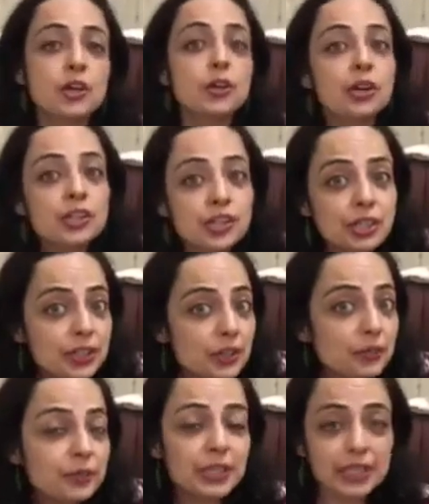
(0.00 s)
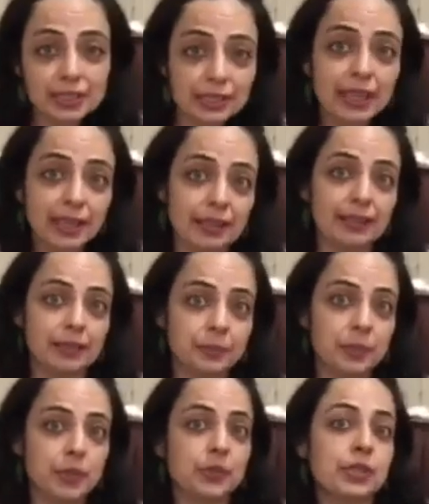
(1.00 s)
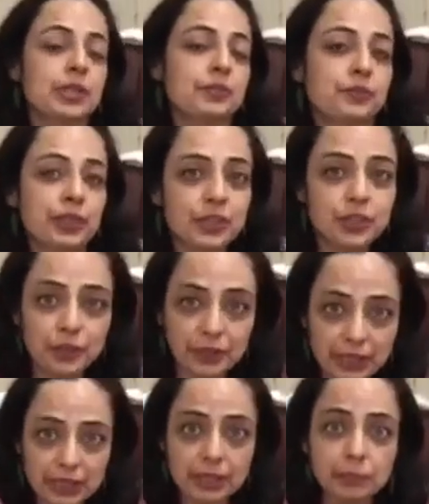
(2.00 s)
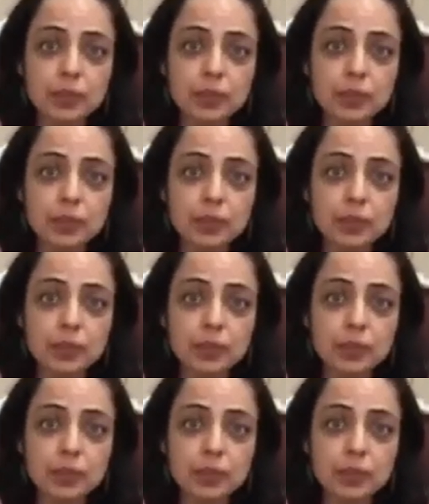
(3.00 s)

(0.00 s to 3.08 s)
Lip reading: not just your physical health because it affects your eating,